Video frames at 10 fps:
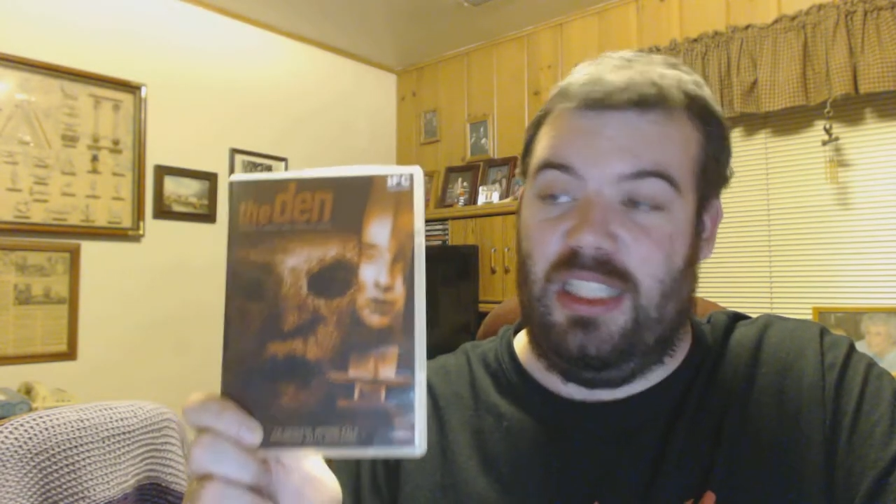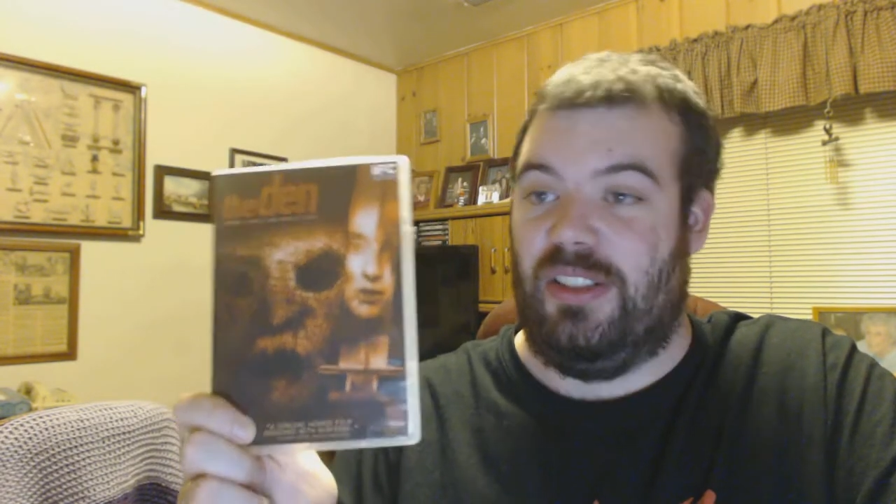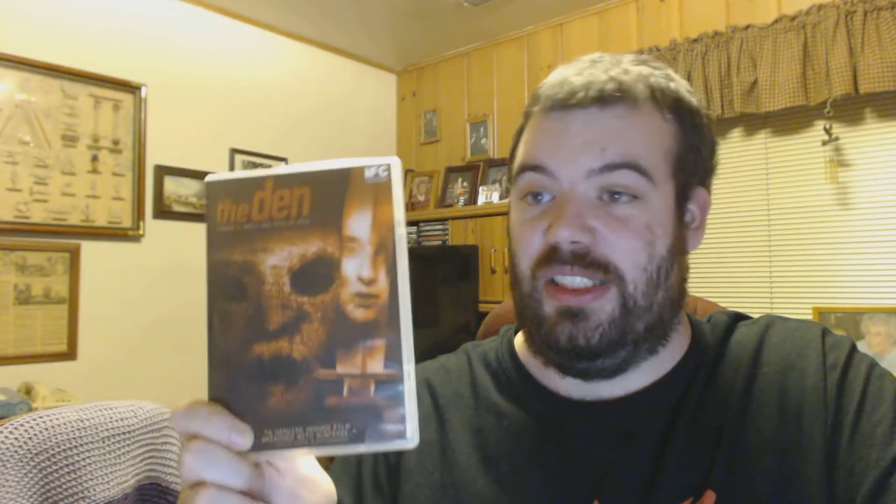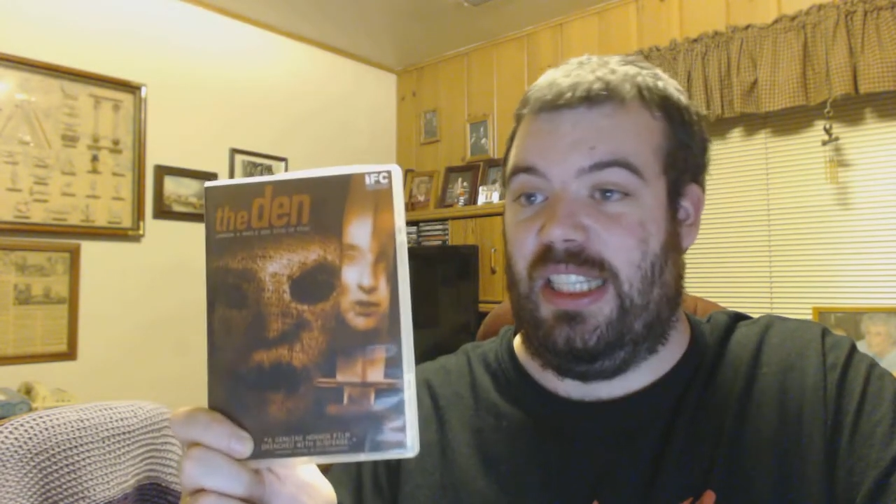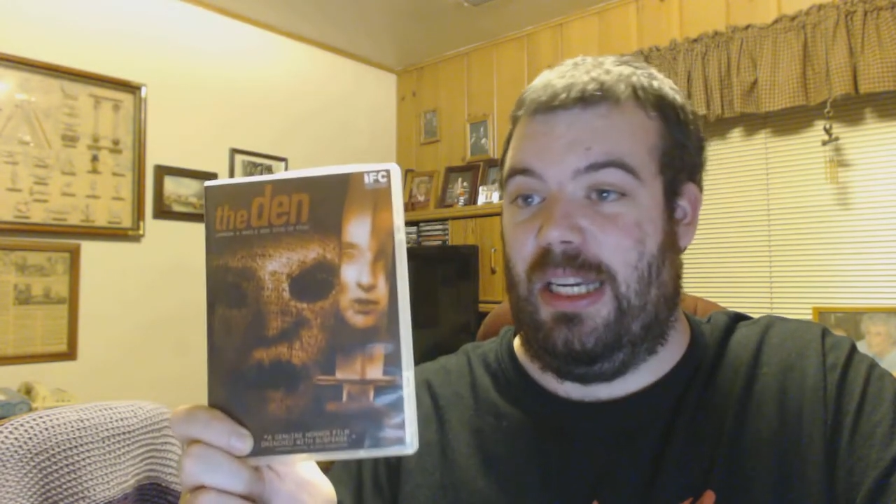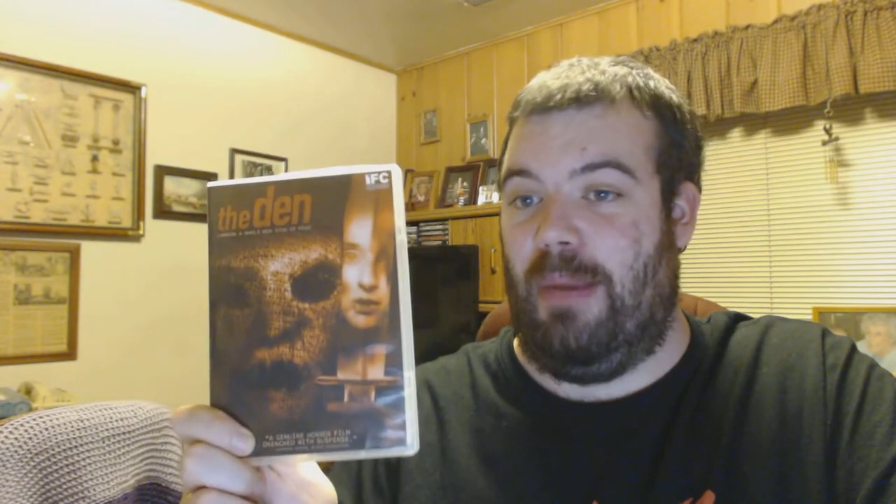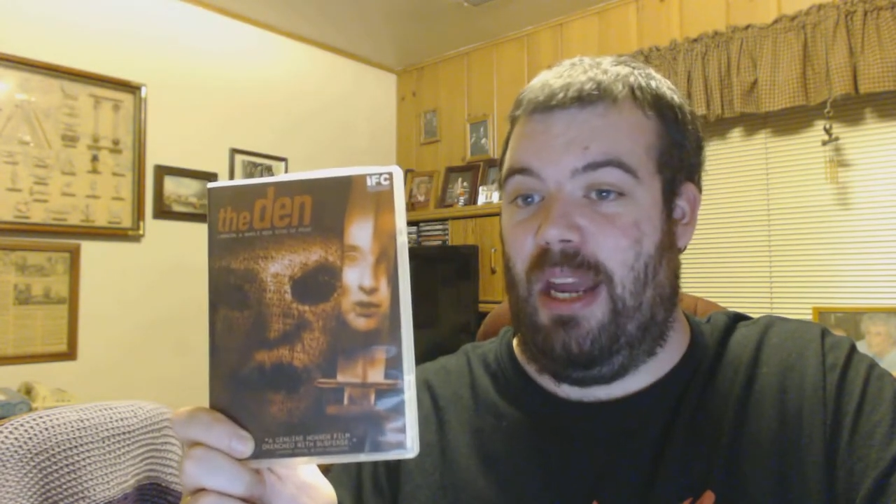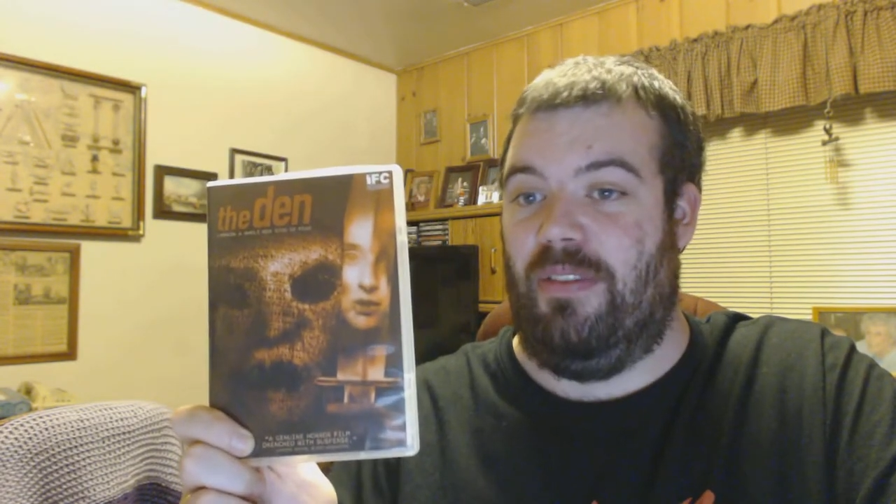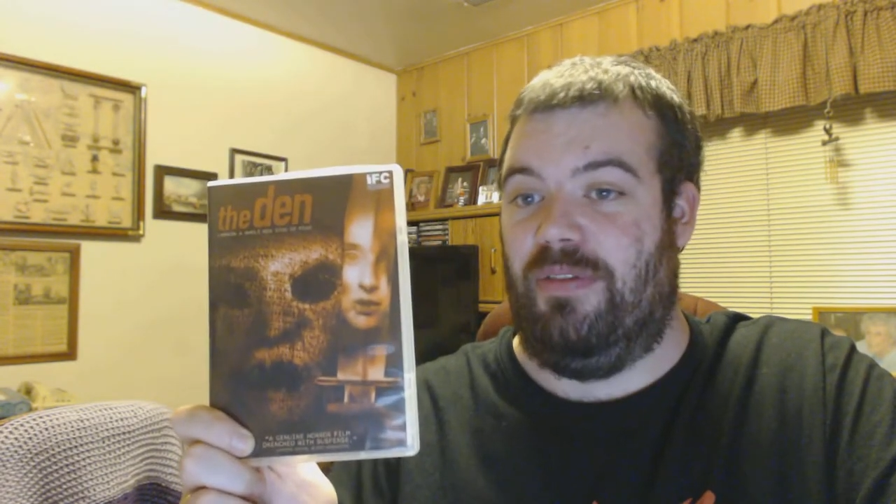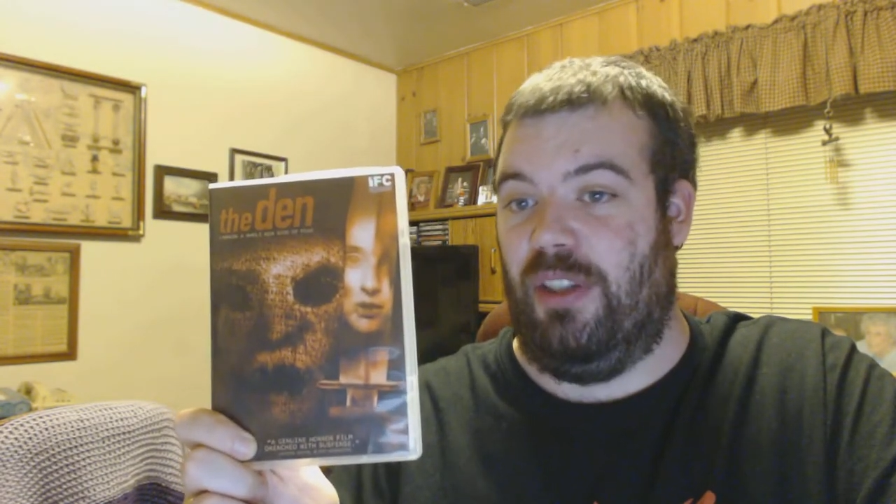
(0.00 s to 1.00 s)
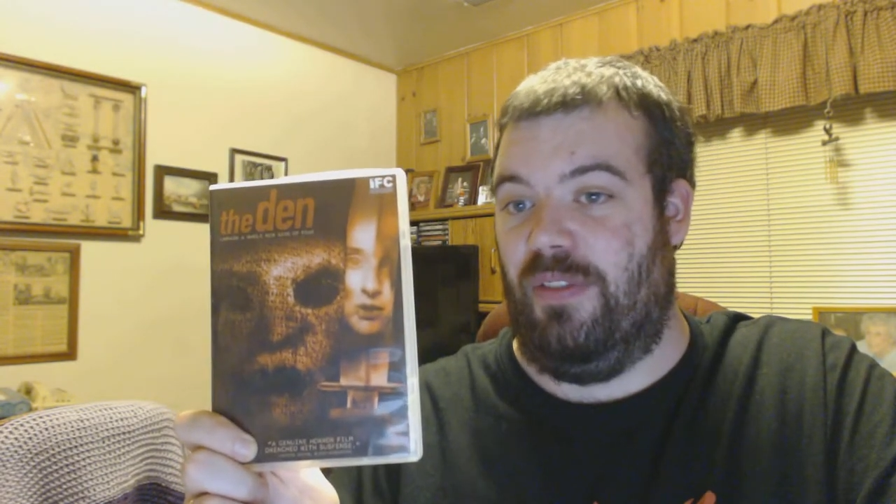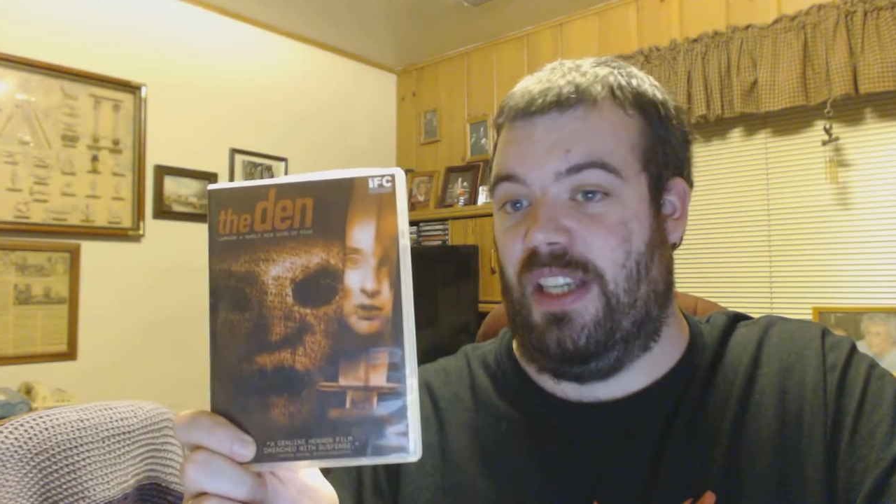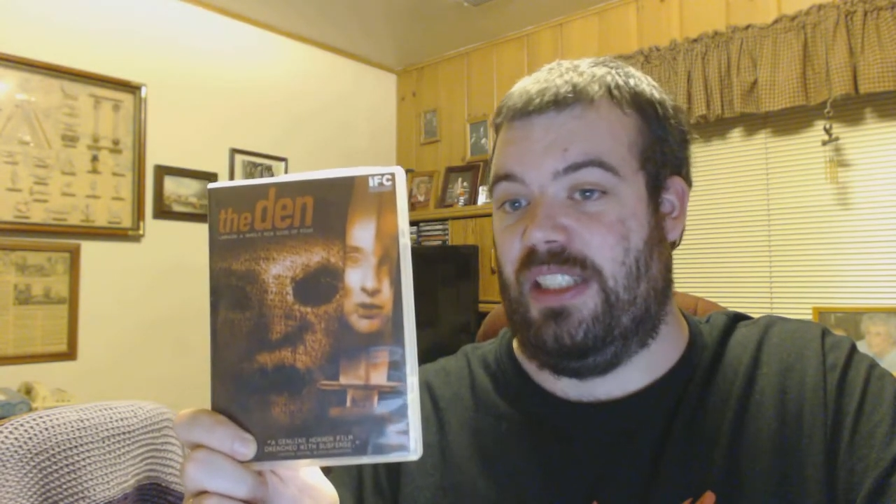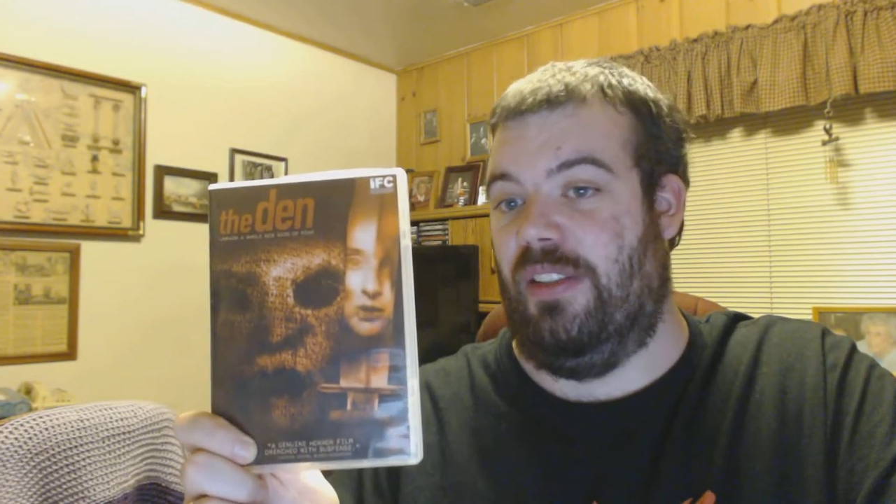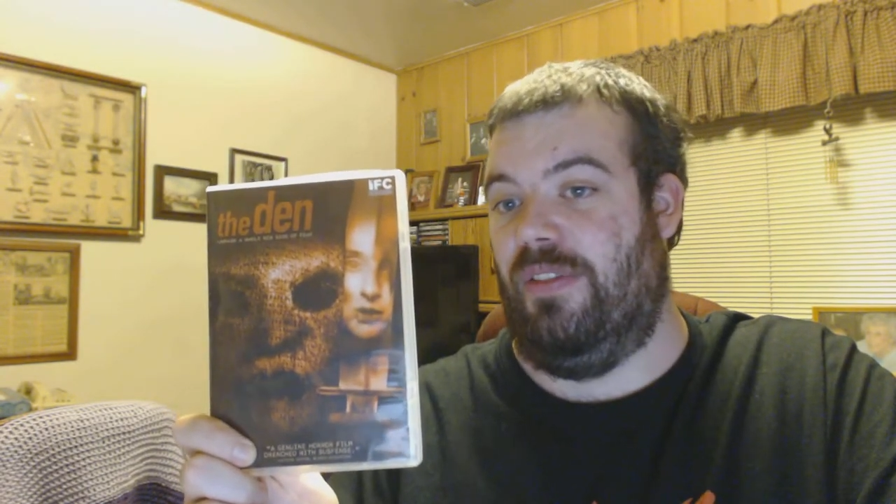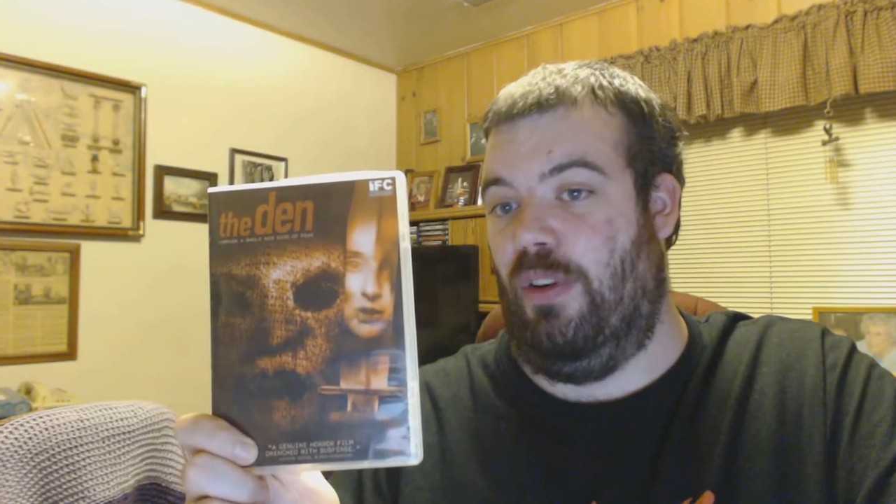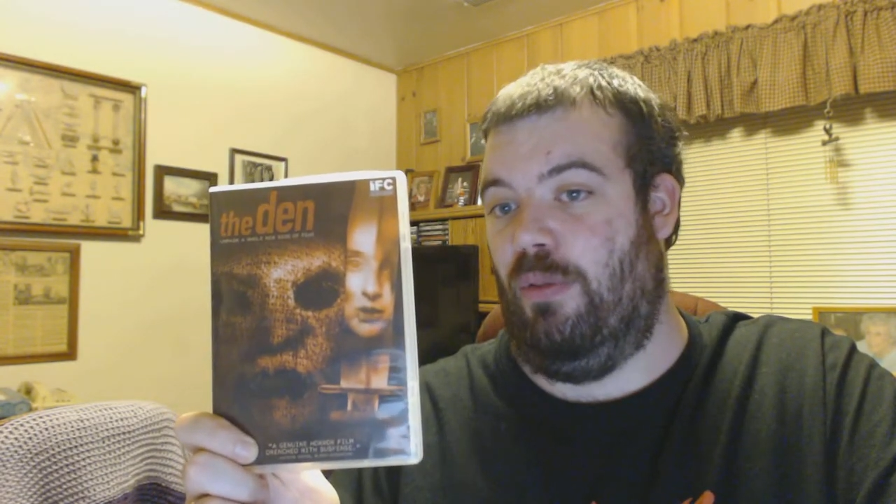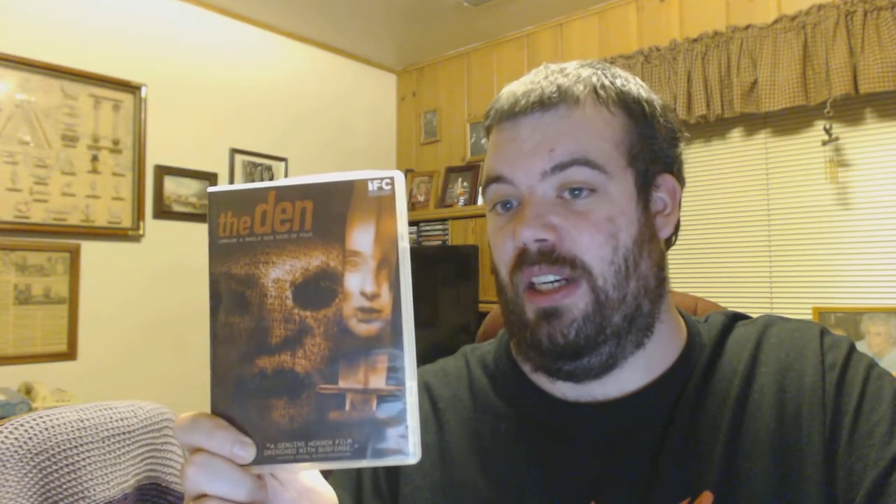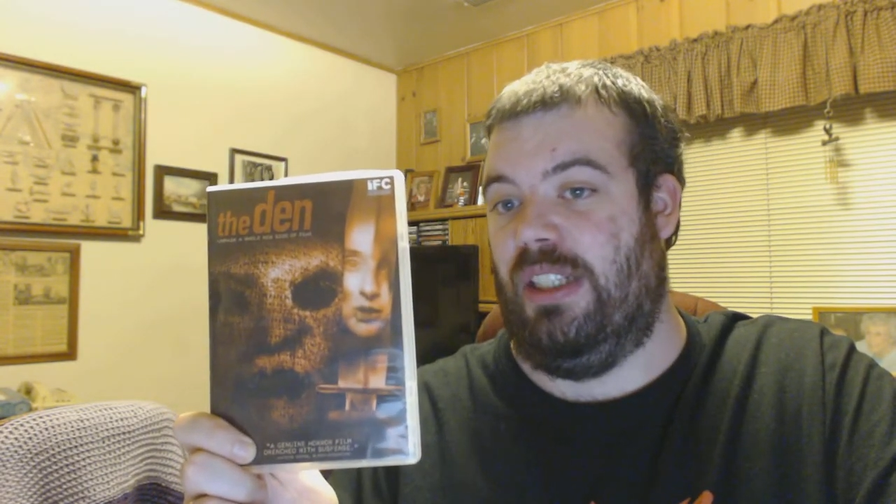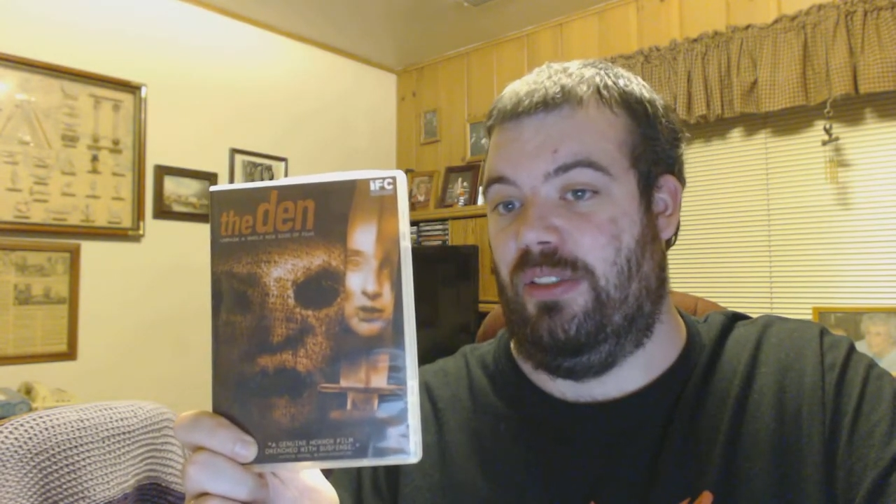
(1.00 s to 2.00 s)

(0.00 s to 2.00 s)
because it came out in 2014